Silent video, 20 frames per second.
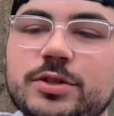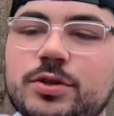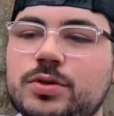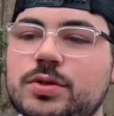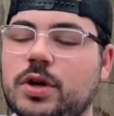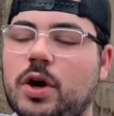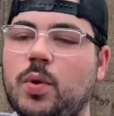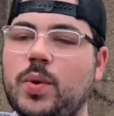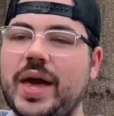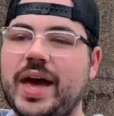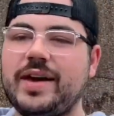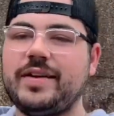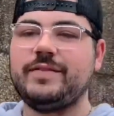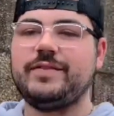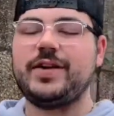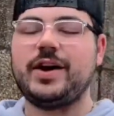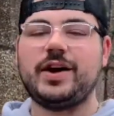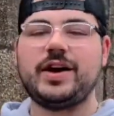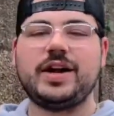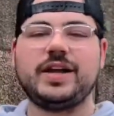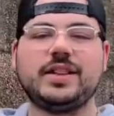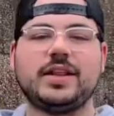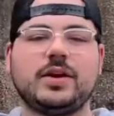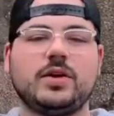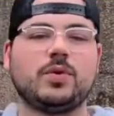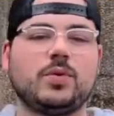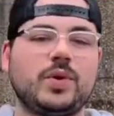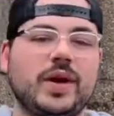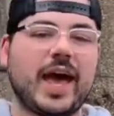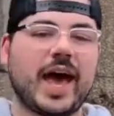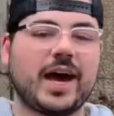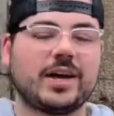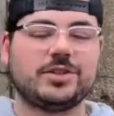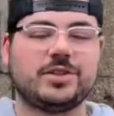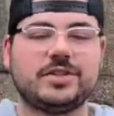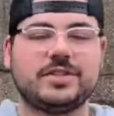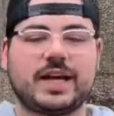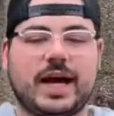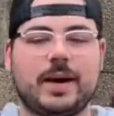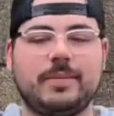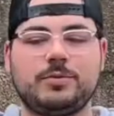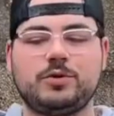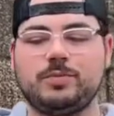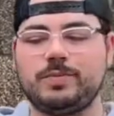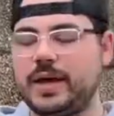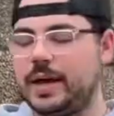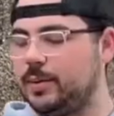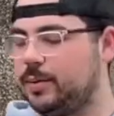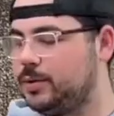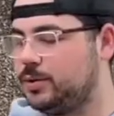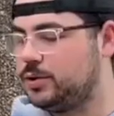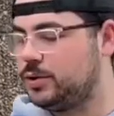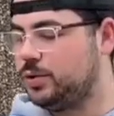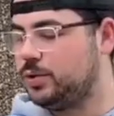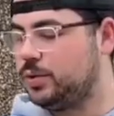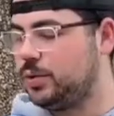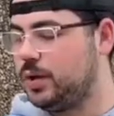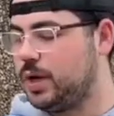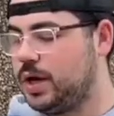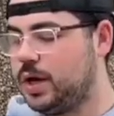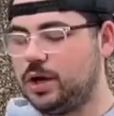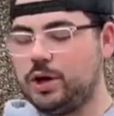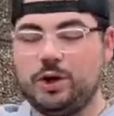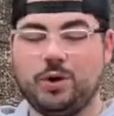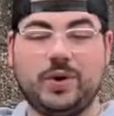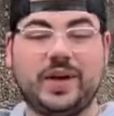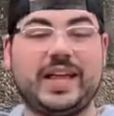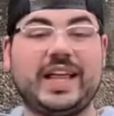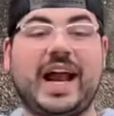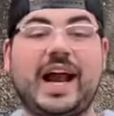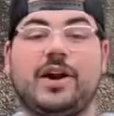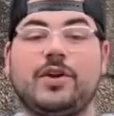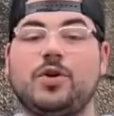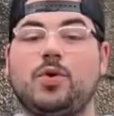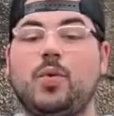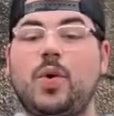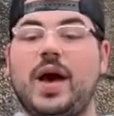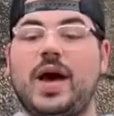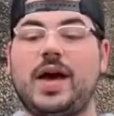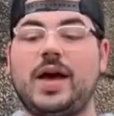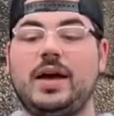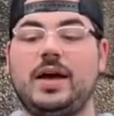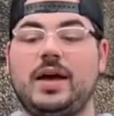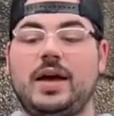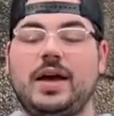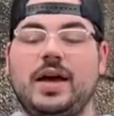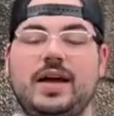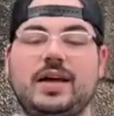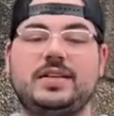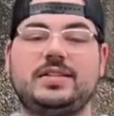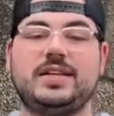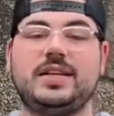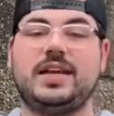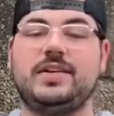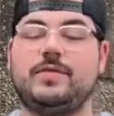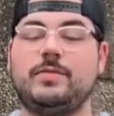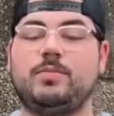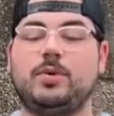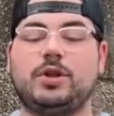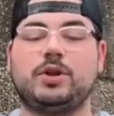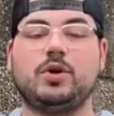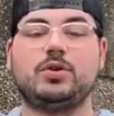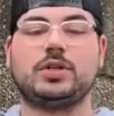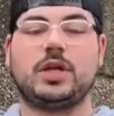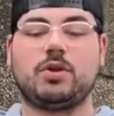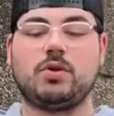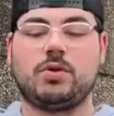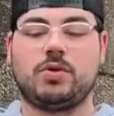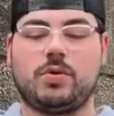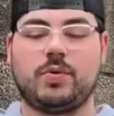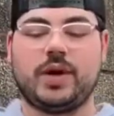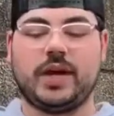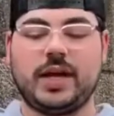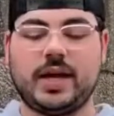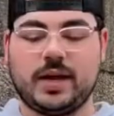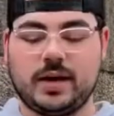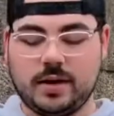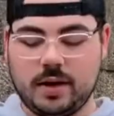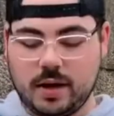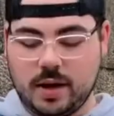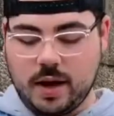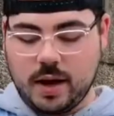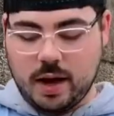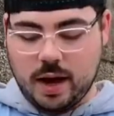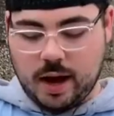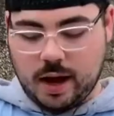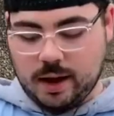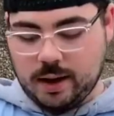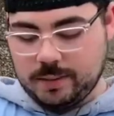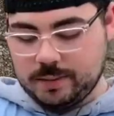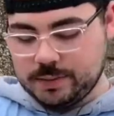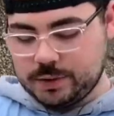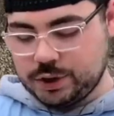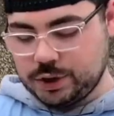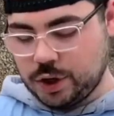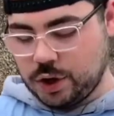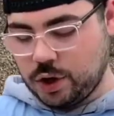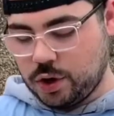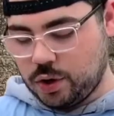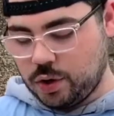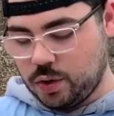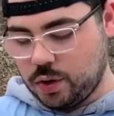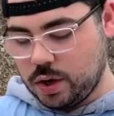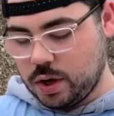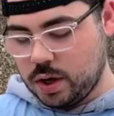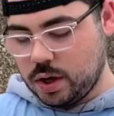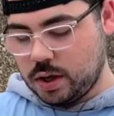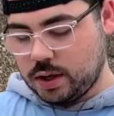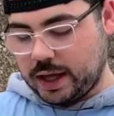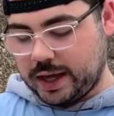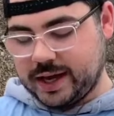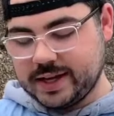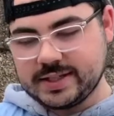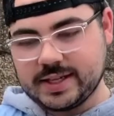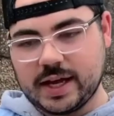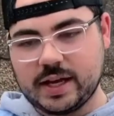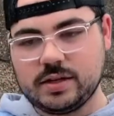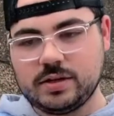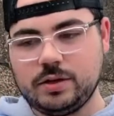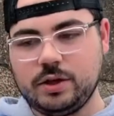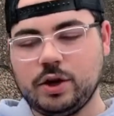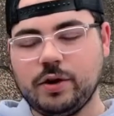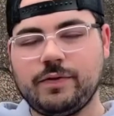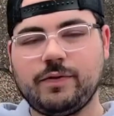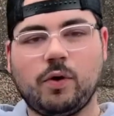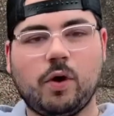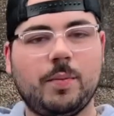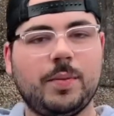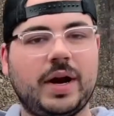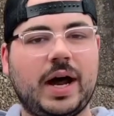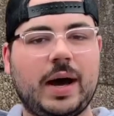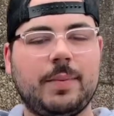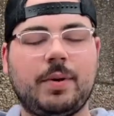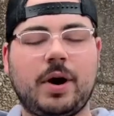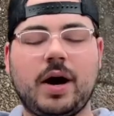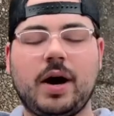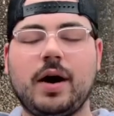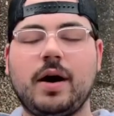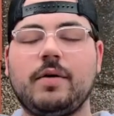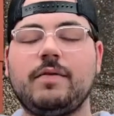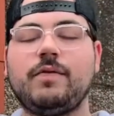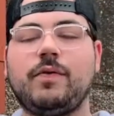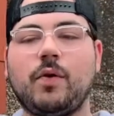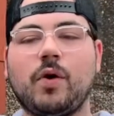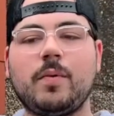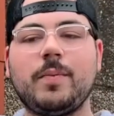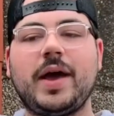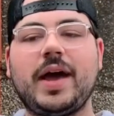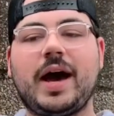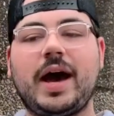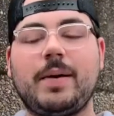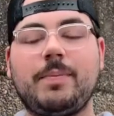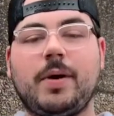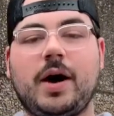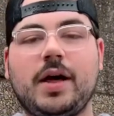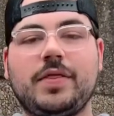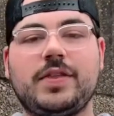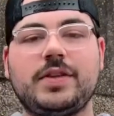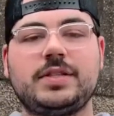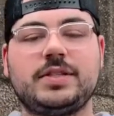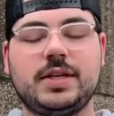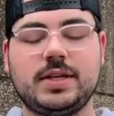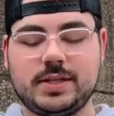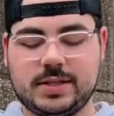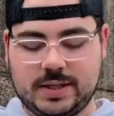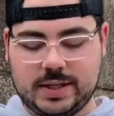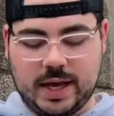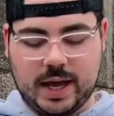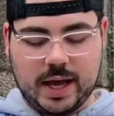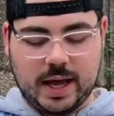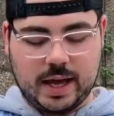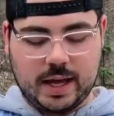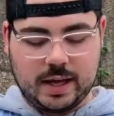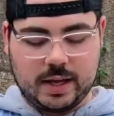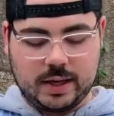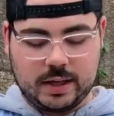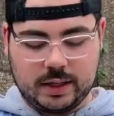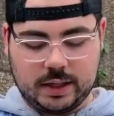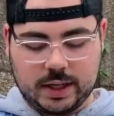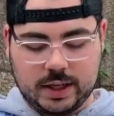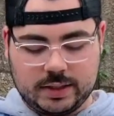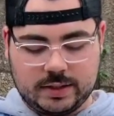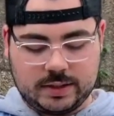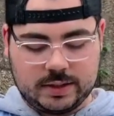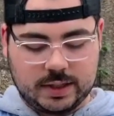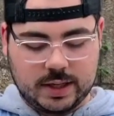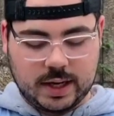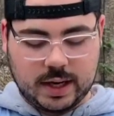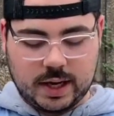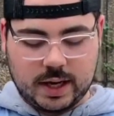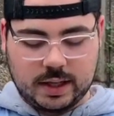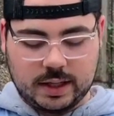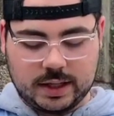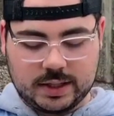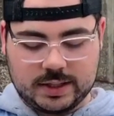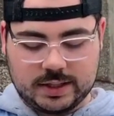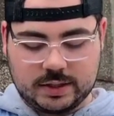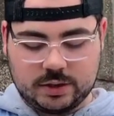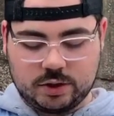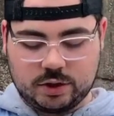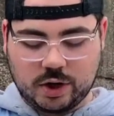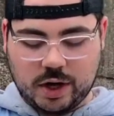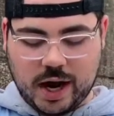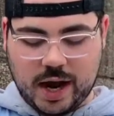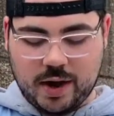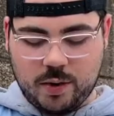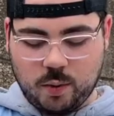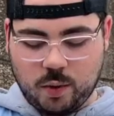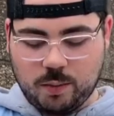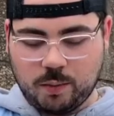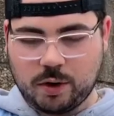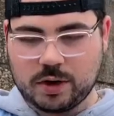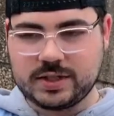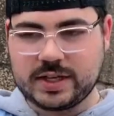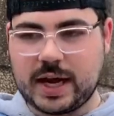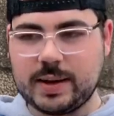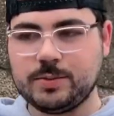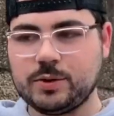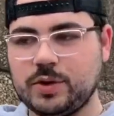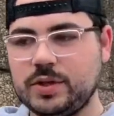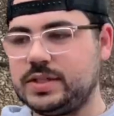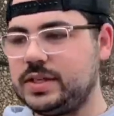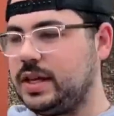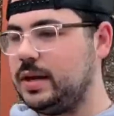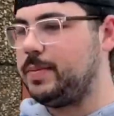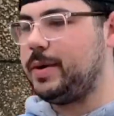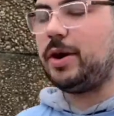saw, we had very little reaction time to be able to, get out of the way to even put those other 3 in. So, like I said, form a hypothesis, and let's try it one more time. So this is going to be our